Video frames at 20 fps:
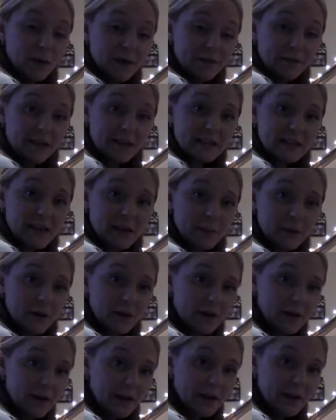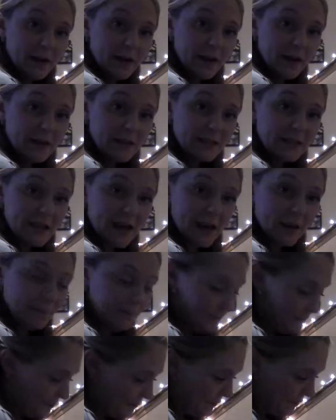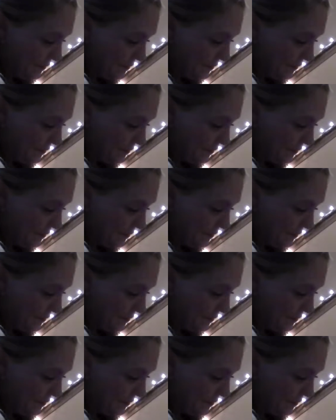reflex hammer and tap